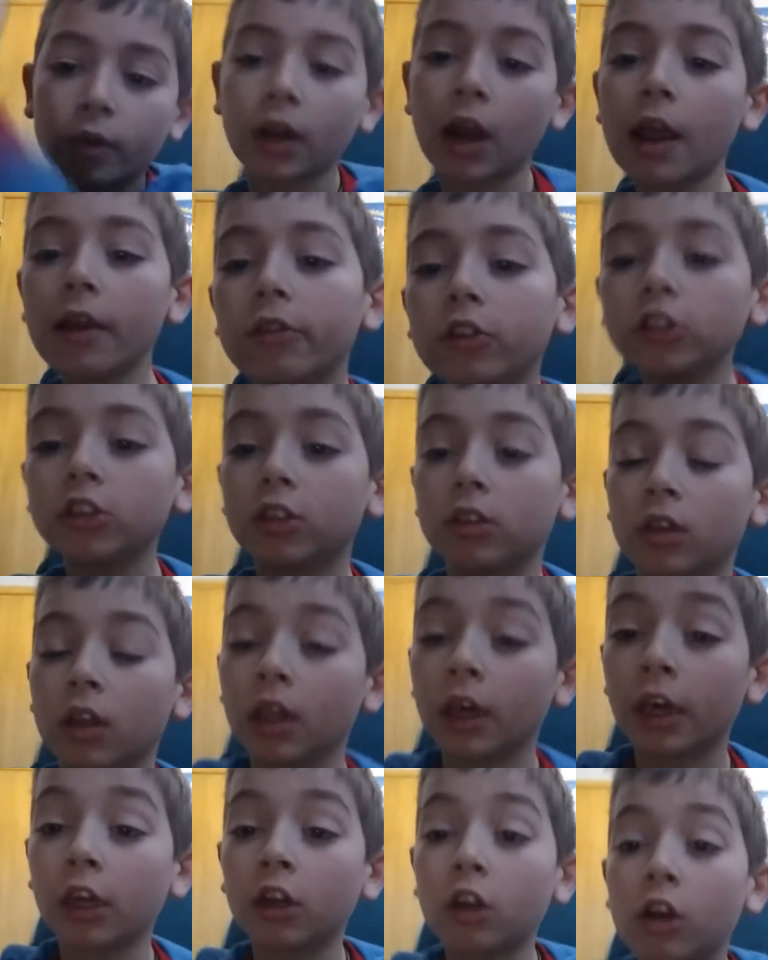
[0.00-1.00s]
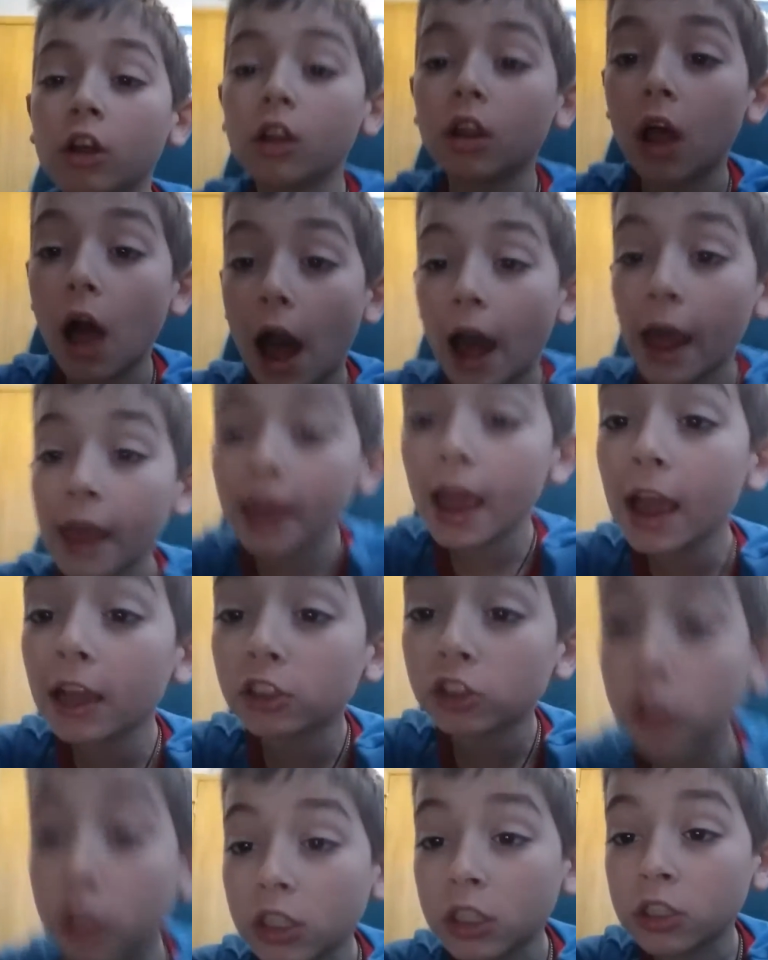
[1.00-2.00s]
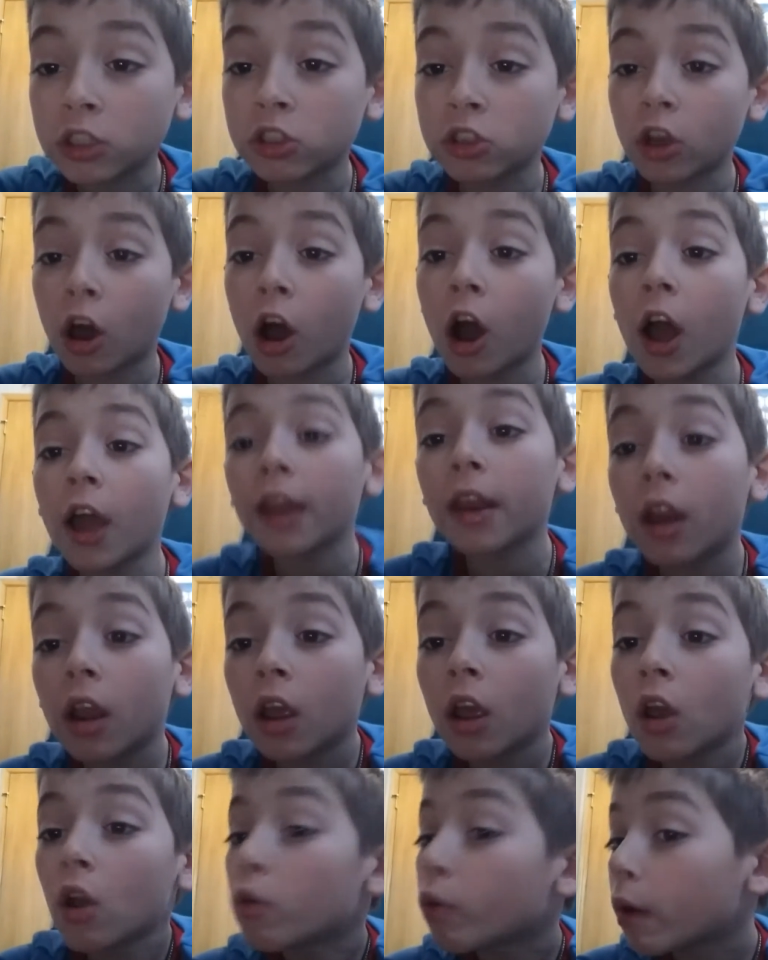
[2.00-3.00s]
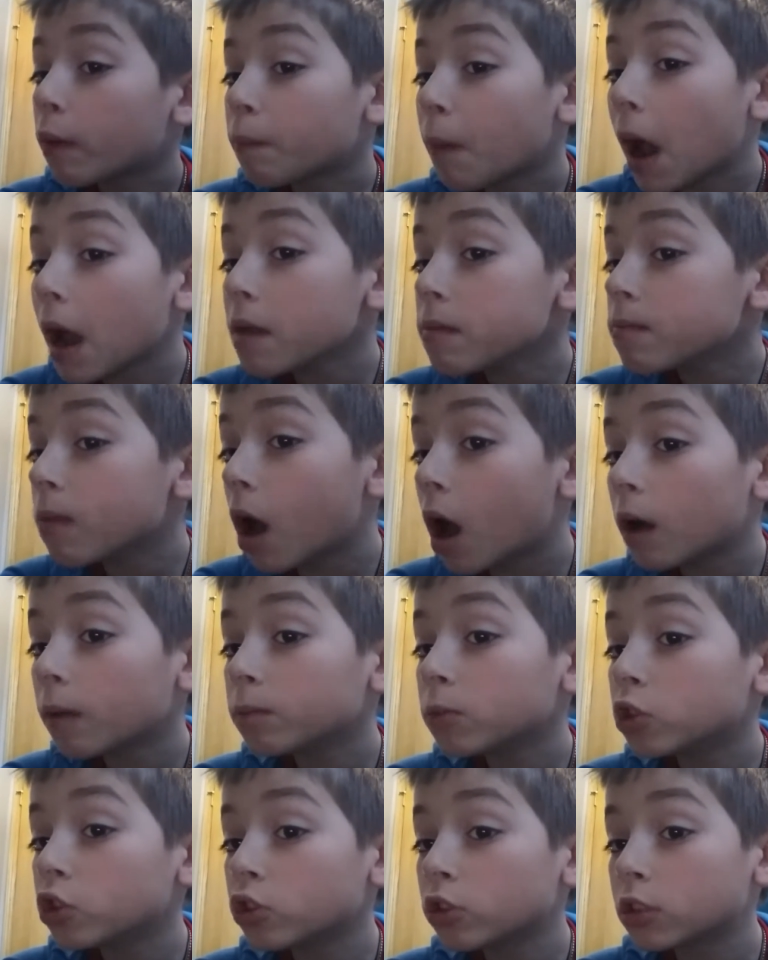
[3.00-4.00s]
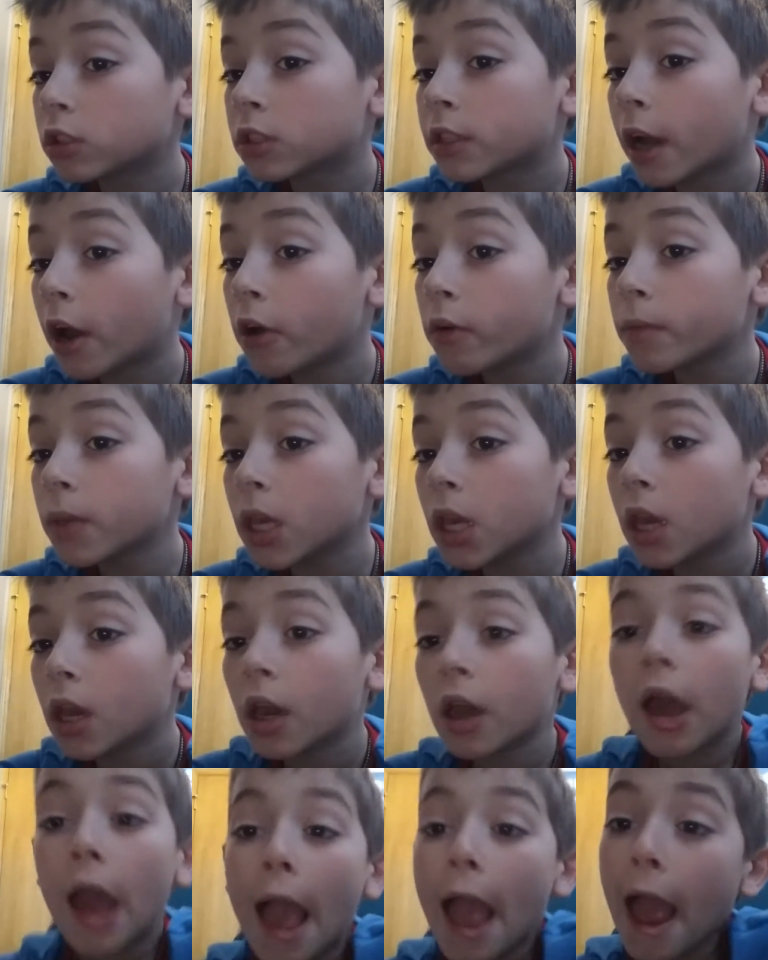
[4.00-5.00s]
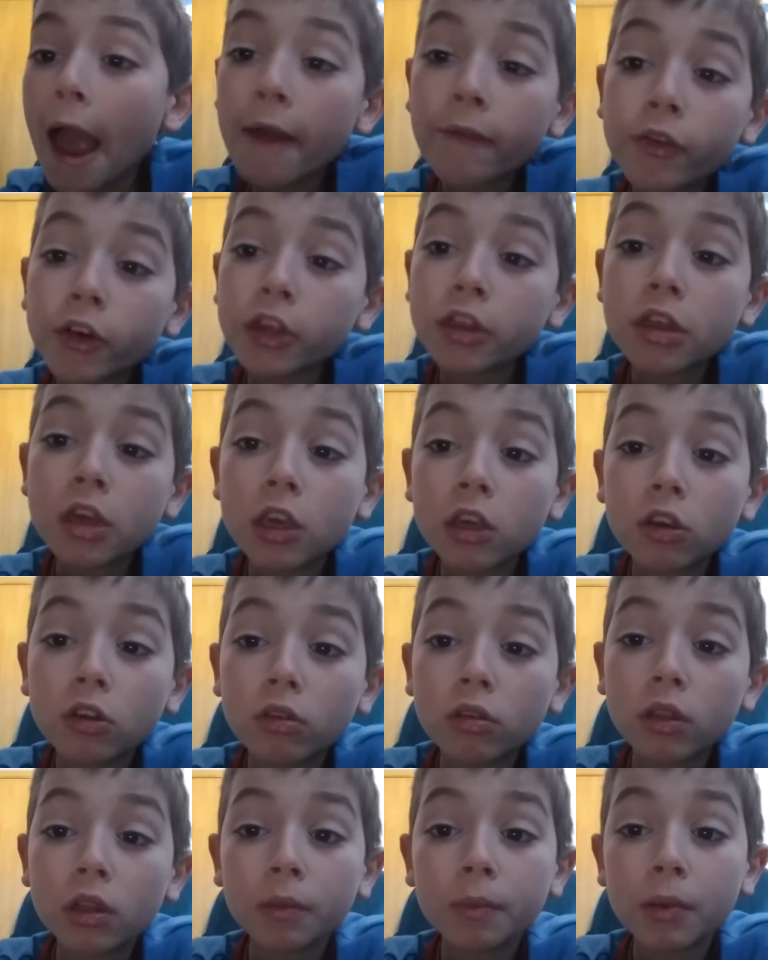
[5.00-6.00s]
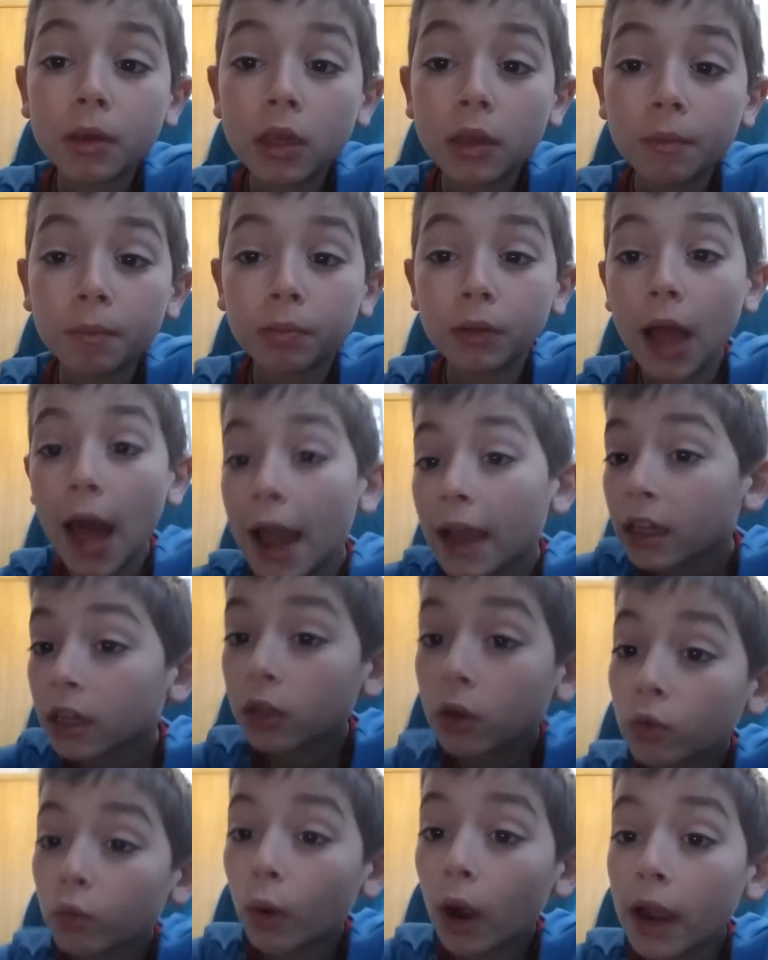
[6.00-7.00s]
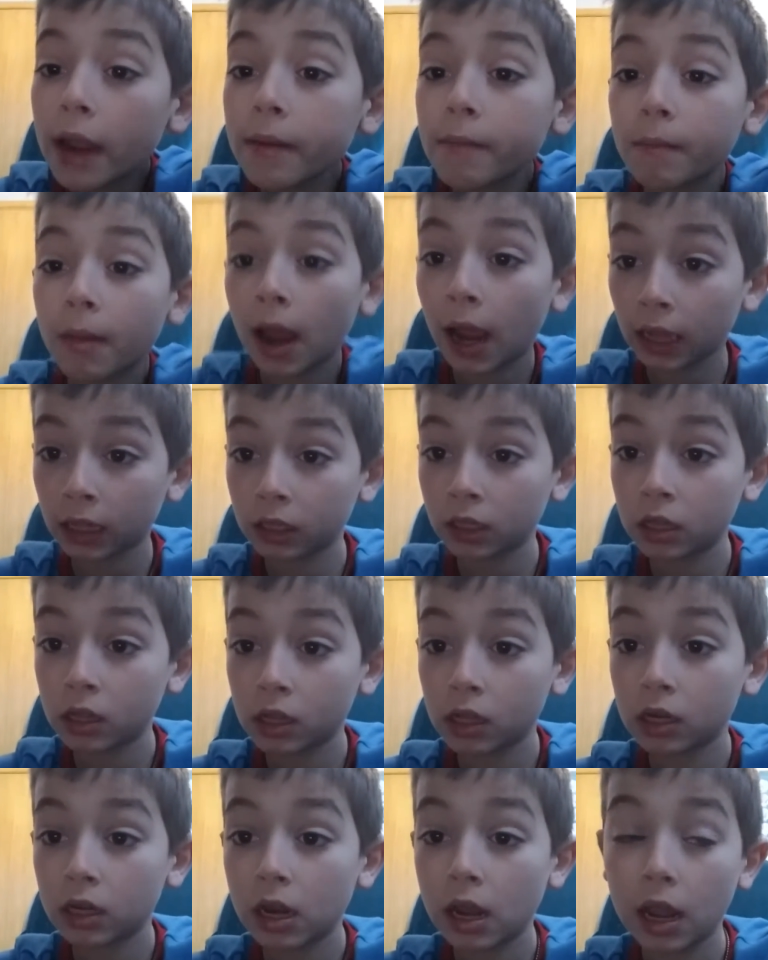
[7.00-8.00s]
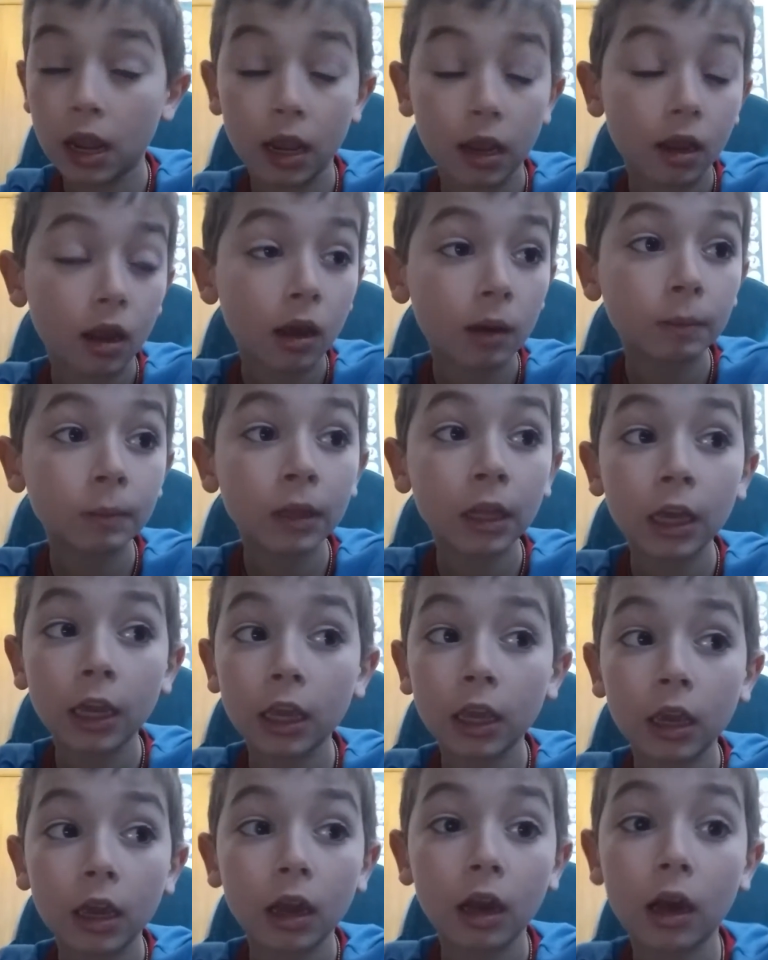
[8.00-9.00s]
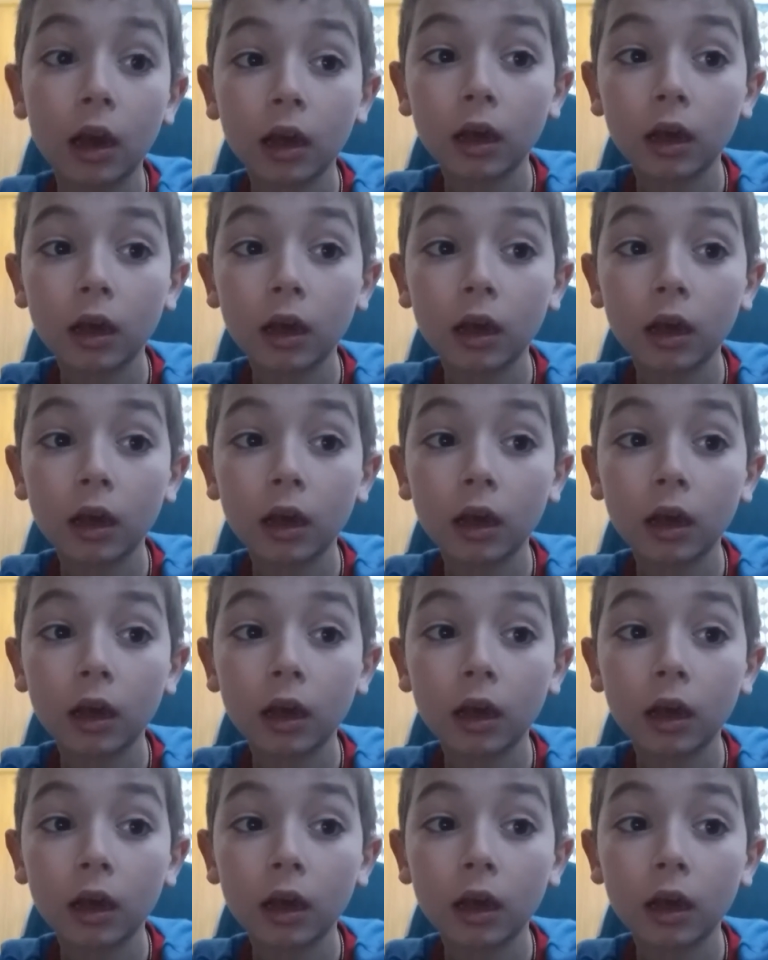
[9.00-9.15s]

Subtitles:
When I was little, I actually saw it when my mom used to tell me everything used to be black and white back in the day. I'm like,